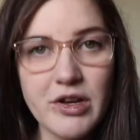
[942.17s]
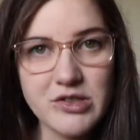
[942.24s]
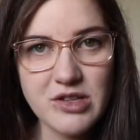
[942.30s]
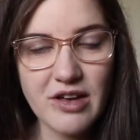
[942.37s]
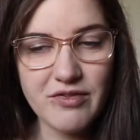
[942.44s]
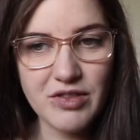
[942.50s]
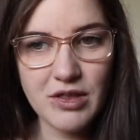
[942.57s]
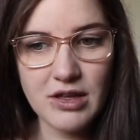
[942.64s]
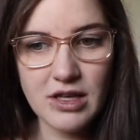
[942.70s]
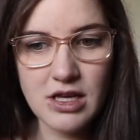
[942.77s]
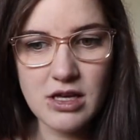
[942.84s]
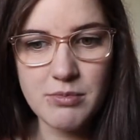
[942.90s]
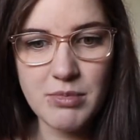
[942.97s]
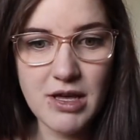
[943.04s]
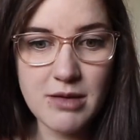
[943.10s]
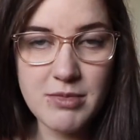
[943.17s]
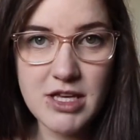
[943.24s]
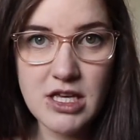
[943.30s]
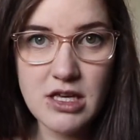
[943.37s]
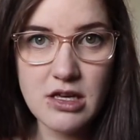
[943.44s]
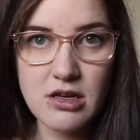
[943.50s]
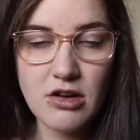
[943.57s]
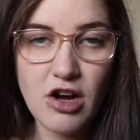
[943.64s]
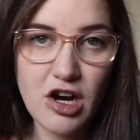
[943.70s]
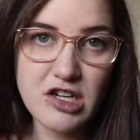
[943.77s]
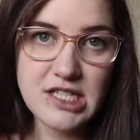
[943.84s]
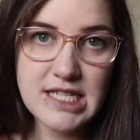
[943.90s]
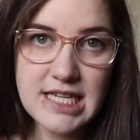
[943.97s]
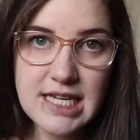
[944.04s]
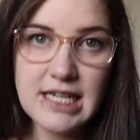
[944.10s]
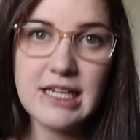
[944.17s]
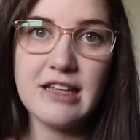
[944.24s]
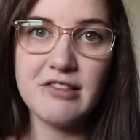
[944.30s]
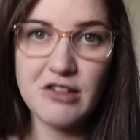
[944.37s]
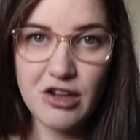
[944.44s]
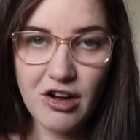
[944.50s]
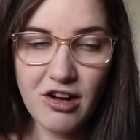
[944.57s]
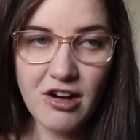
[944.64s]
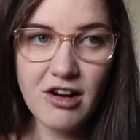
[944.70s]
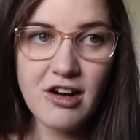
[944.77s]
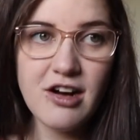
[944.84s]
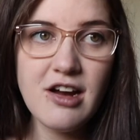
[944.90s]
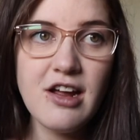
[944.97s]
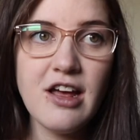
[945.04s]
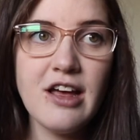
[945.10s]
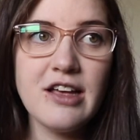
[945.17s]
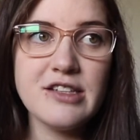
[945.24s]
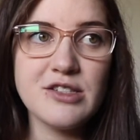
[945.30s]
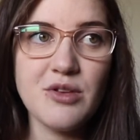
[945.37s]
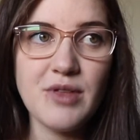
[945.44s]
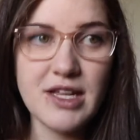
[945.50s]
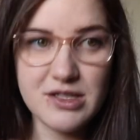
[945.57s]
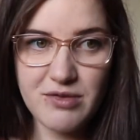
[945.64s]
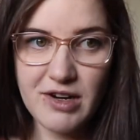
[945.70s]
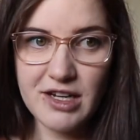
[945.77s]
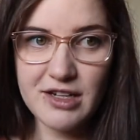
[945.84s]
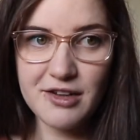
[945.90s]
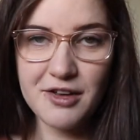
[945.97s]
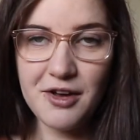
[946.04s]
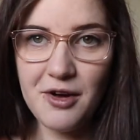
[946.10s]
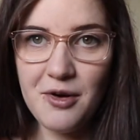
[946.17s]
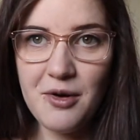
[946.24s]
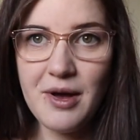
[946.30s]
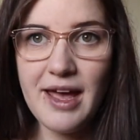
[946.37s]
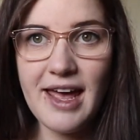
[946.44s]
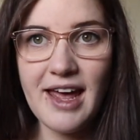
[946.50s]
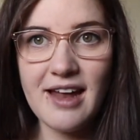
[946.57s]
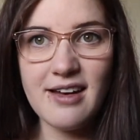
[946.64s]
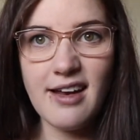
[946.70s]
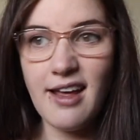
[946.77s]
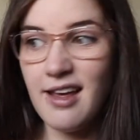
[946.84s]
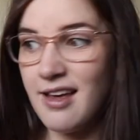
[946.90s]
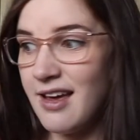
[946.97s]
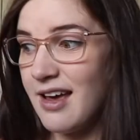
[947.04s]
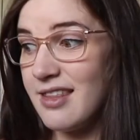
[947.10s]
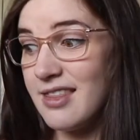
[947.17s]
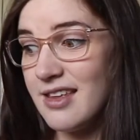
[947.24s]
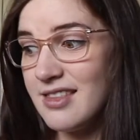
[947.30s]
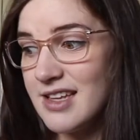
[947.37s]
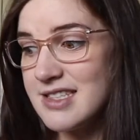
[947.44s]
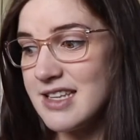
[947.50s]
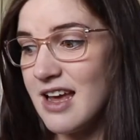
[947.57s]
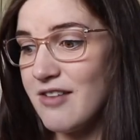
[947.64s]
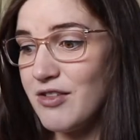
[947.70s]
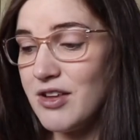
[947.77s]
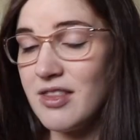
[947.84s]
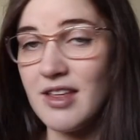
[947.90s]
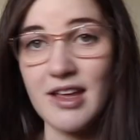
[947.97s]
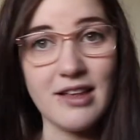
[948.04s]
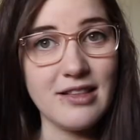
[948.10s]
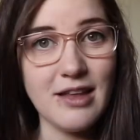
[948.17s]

I also have the baby car seat in the car, so that's ready to go, and I think that's everything.